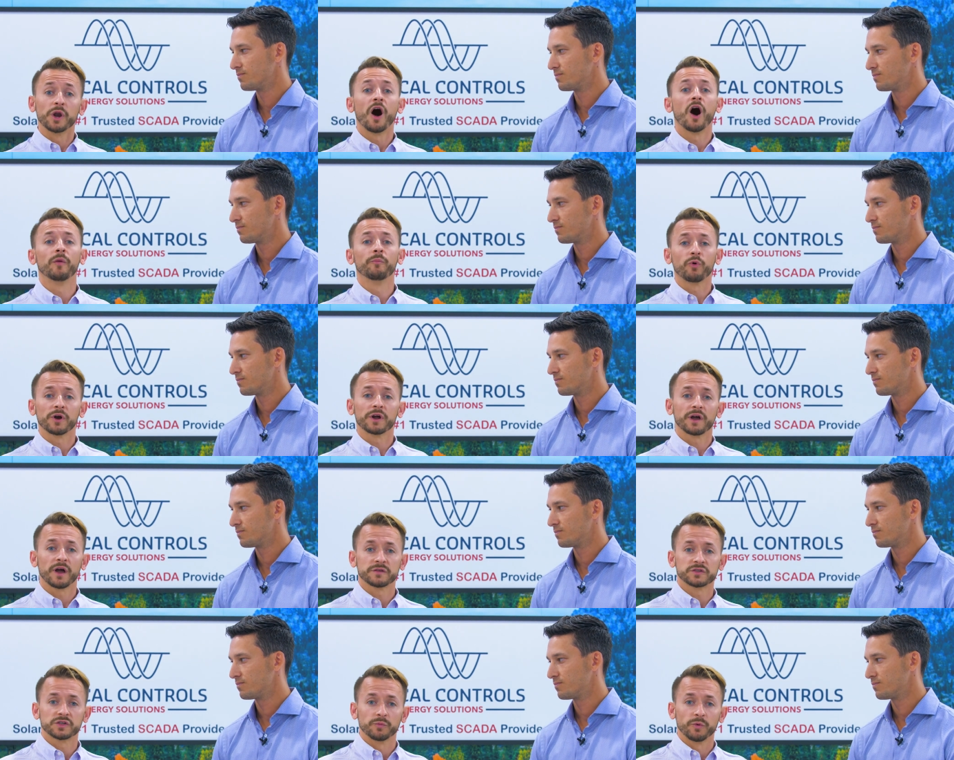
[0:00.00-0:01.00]
Speaker 1: would onboard a
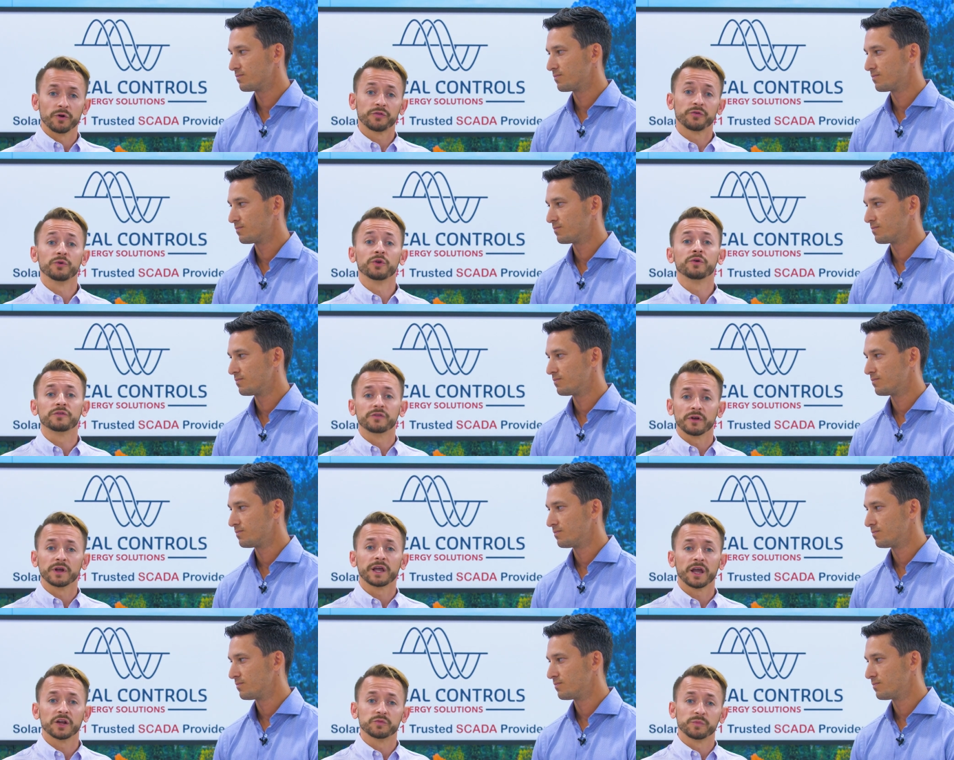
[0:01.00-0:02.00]
customer through user
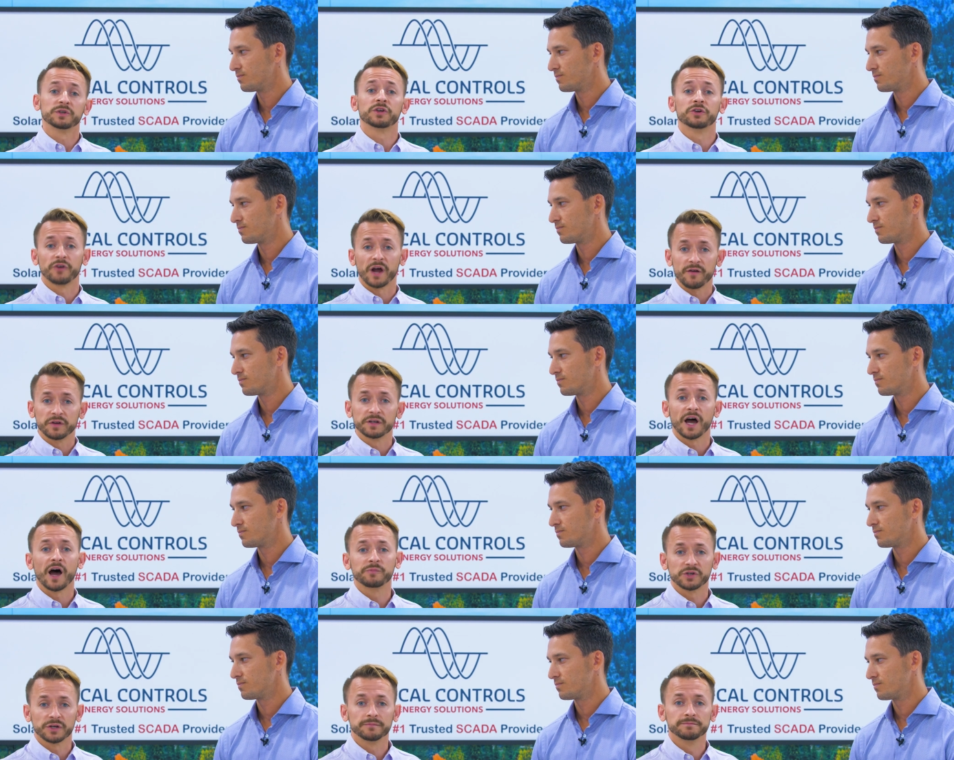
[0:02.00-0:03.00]
engagement to drive
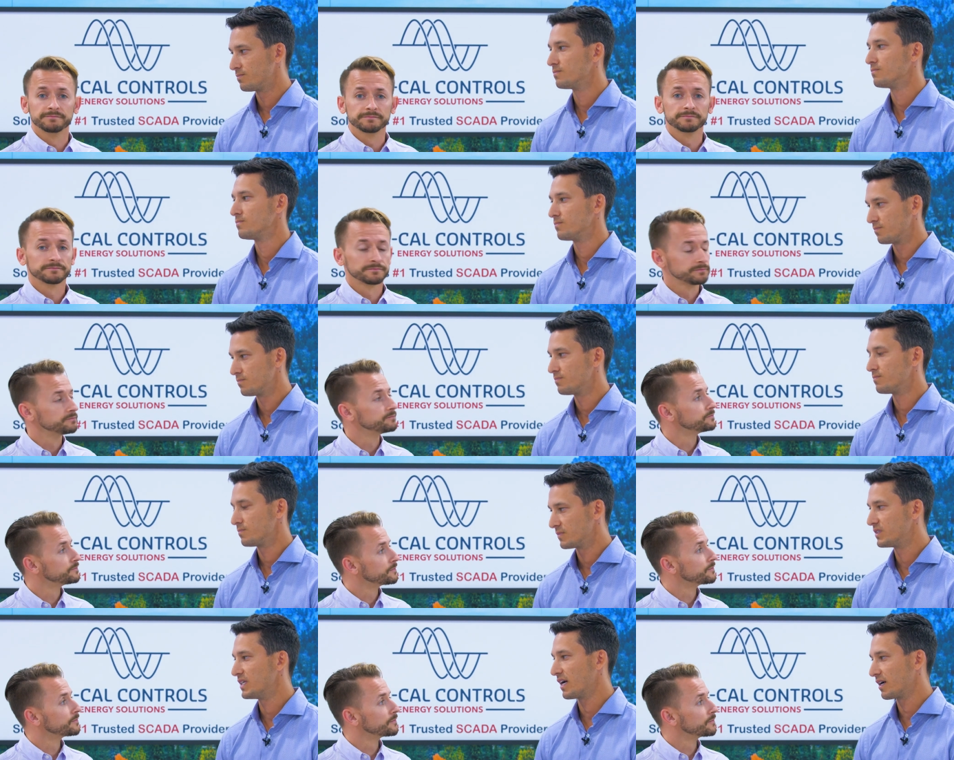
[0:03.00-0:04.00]
adoption.
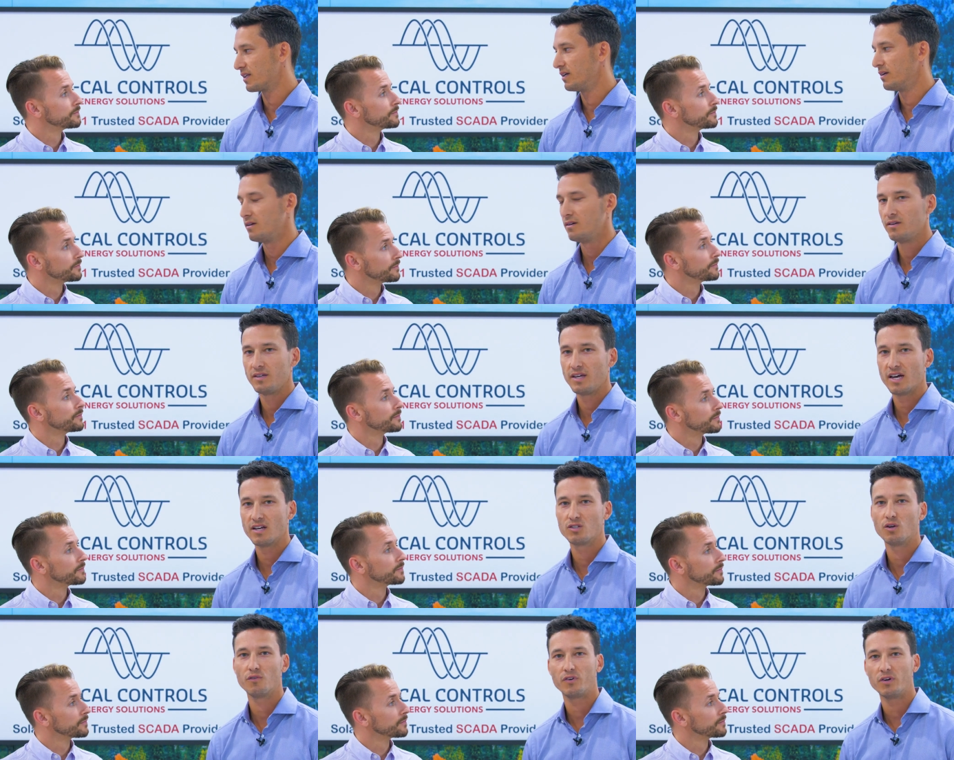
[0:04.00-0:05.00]
Speaker 2: Exactly. Yeah,
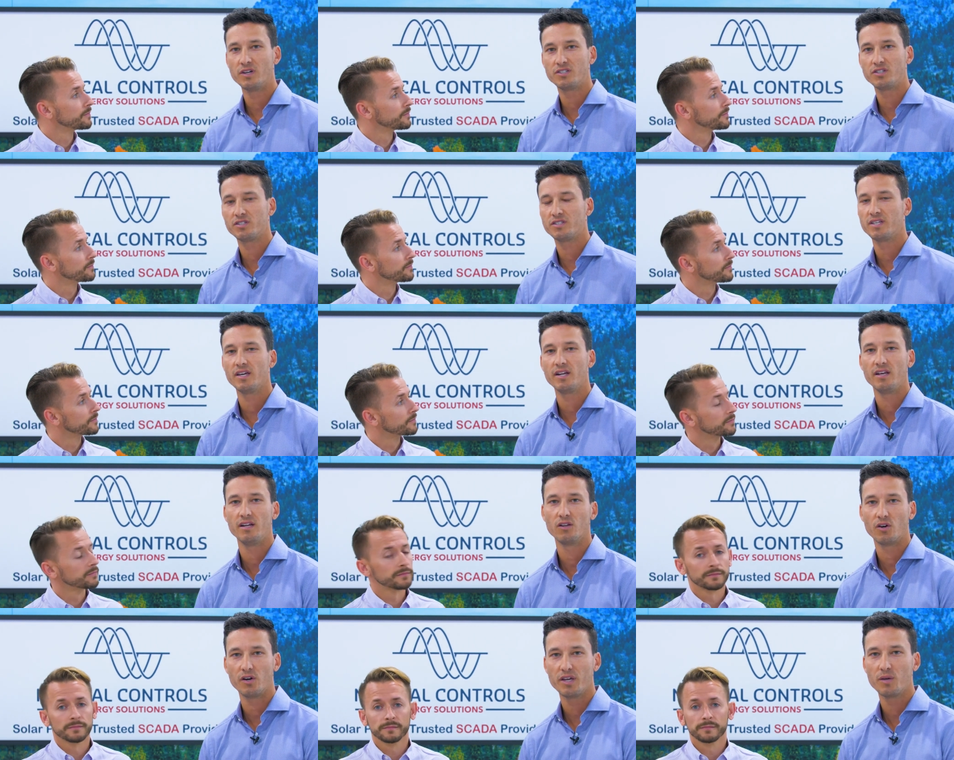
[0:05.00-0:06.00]
so if you're interested
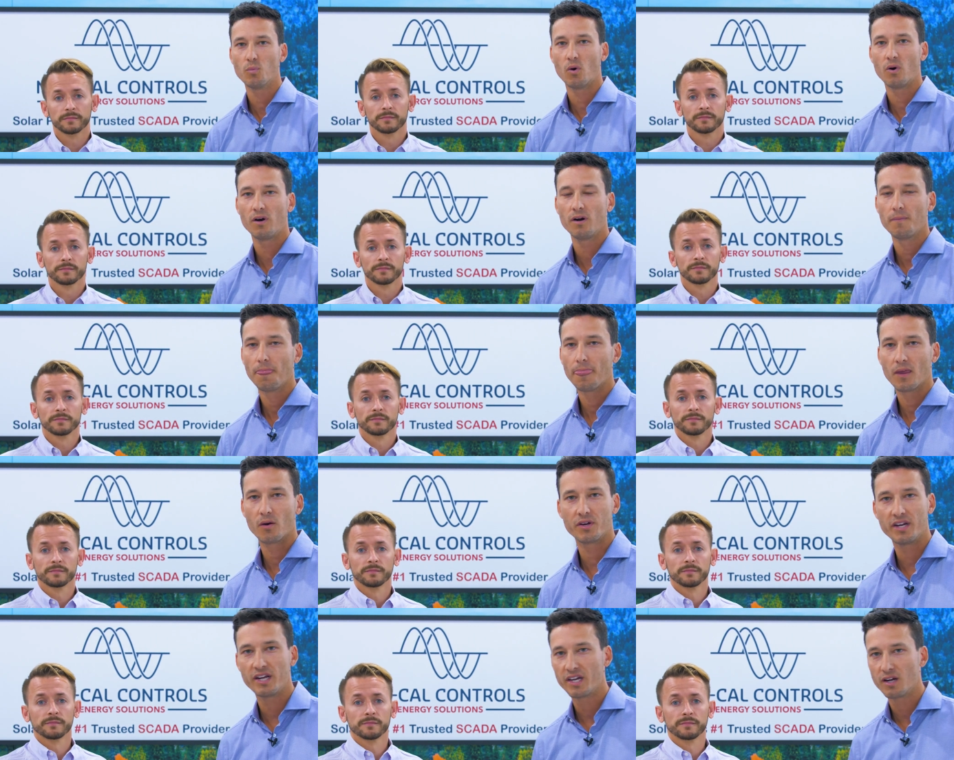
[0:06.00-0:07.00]
in learning more or
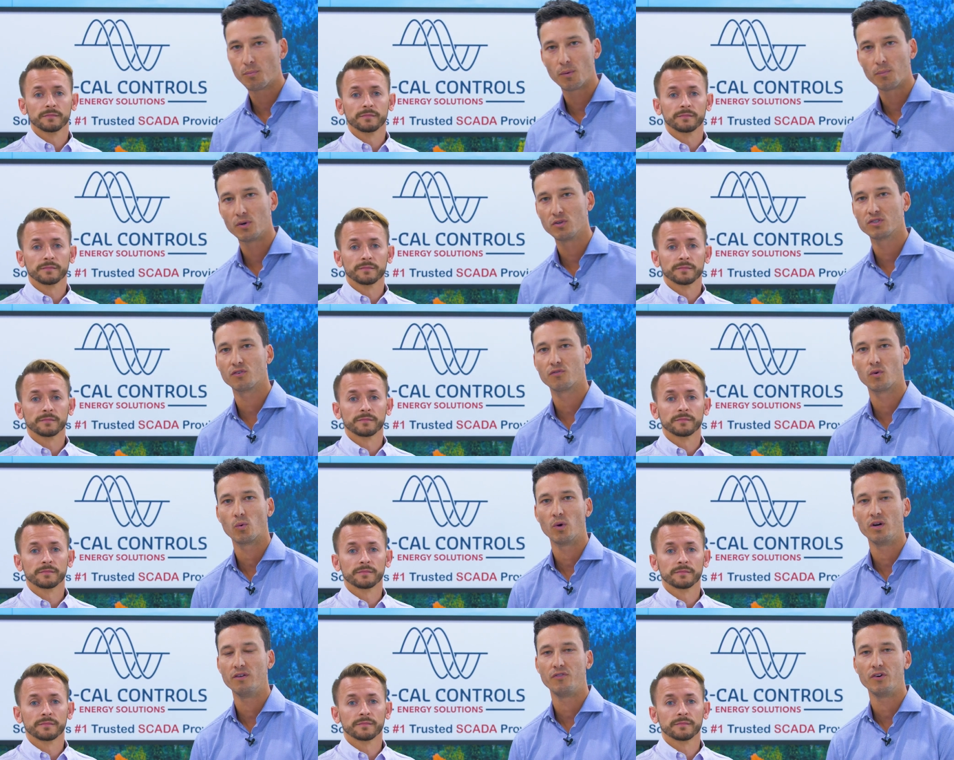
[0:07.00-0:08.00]
getting a proposal for
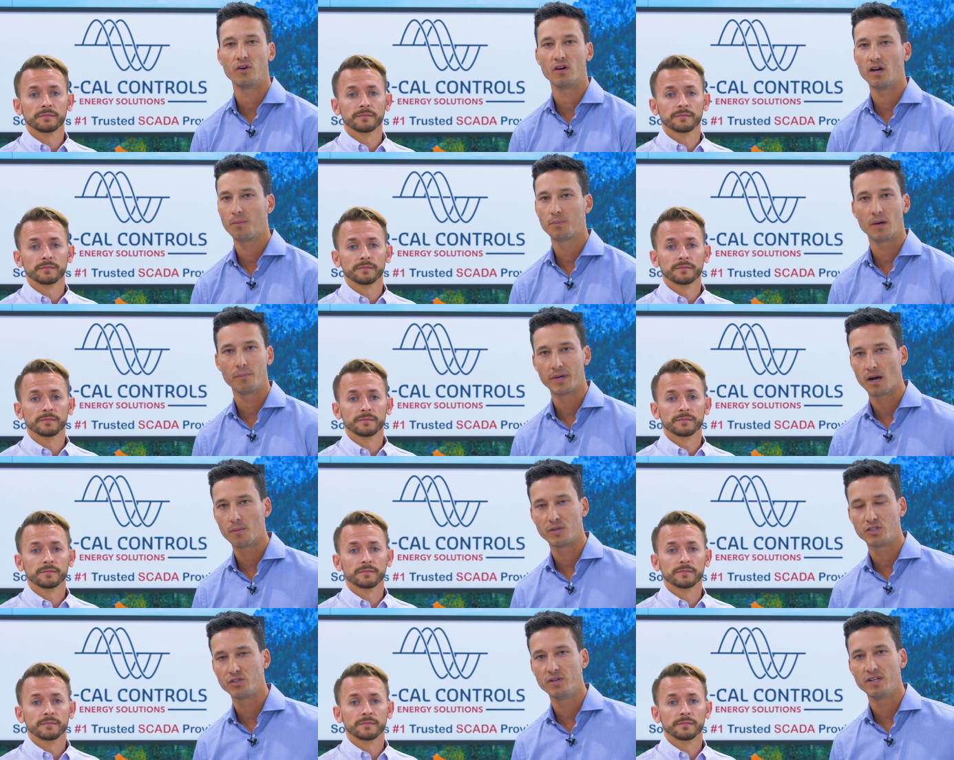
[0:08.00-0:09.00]
one of your upcoming
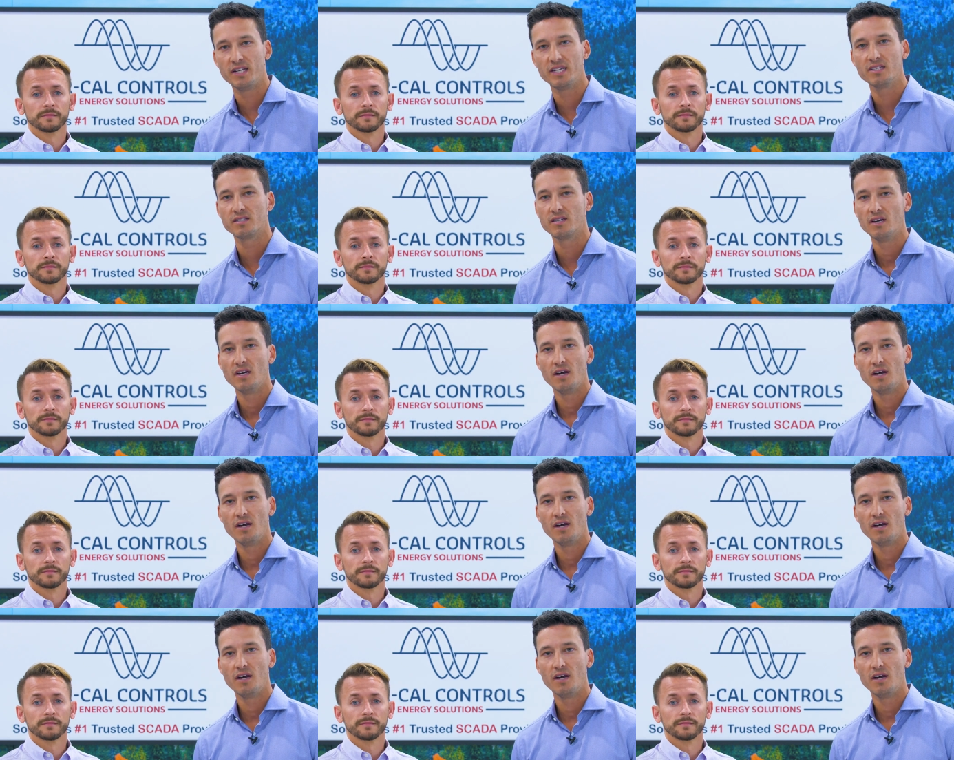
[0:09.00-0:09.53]
opportunities,